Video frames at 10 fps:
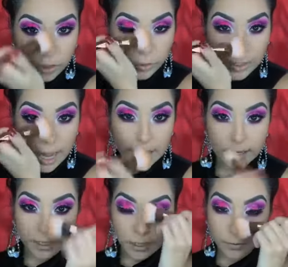So that
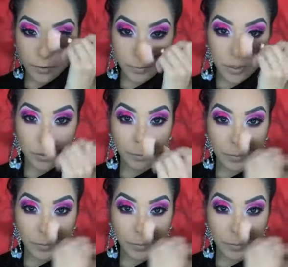is the difference between